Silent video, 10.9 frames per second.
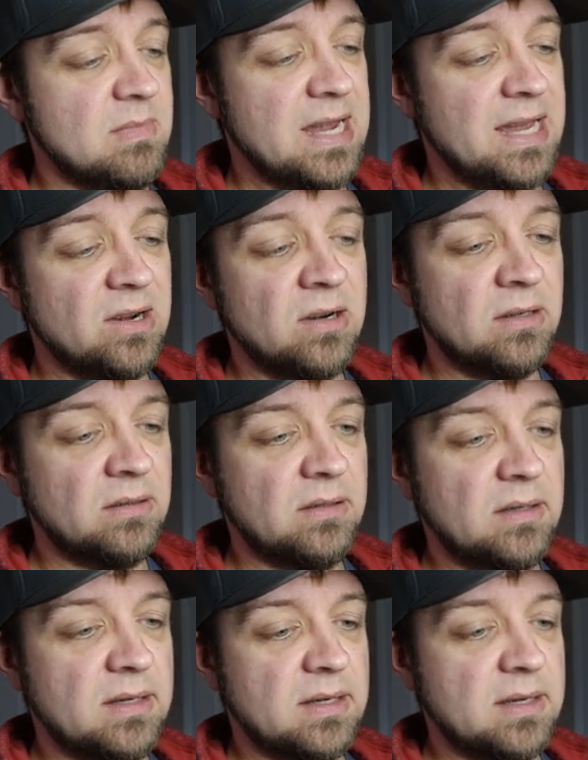matter.
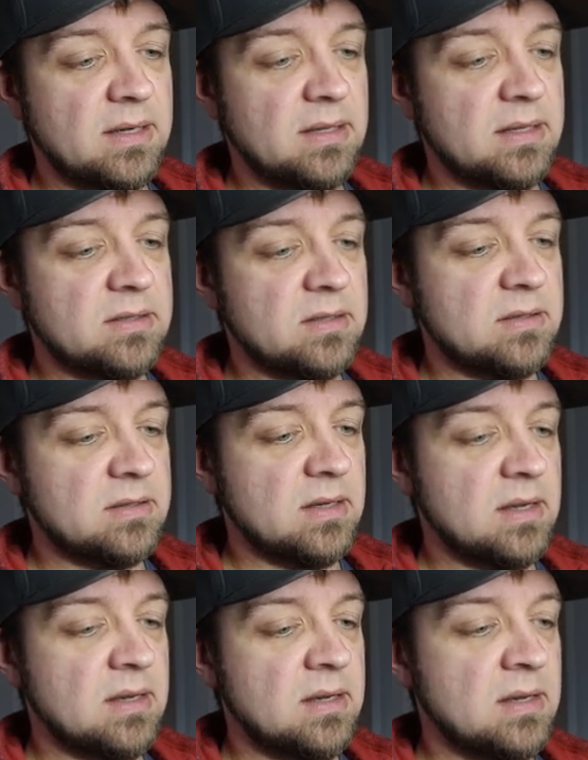Let's just
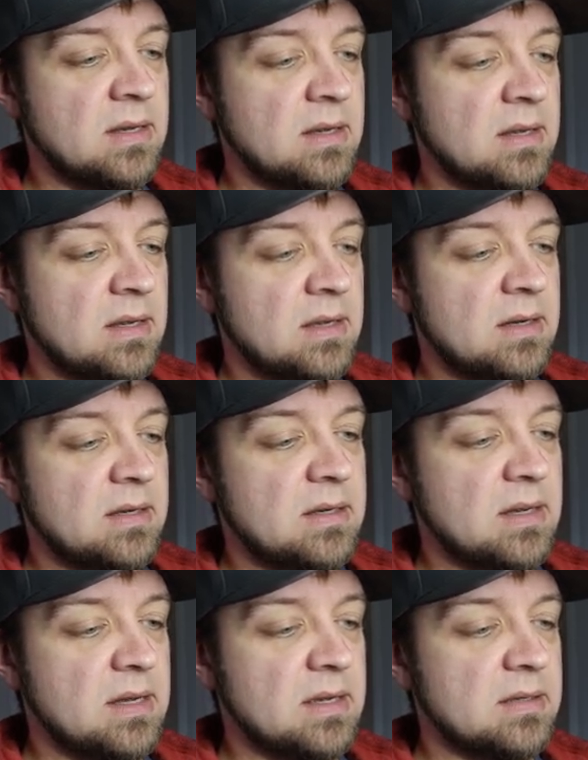say
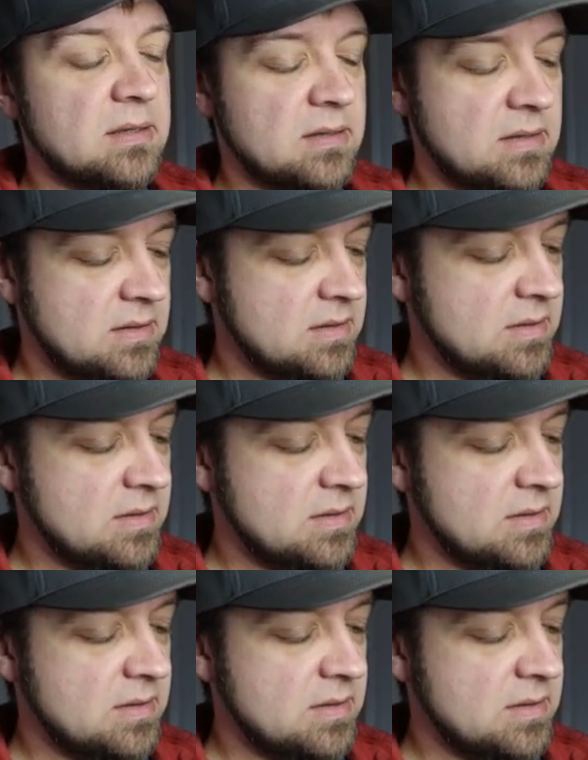test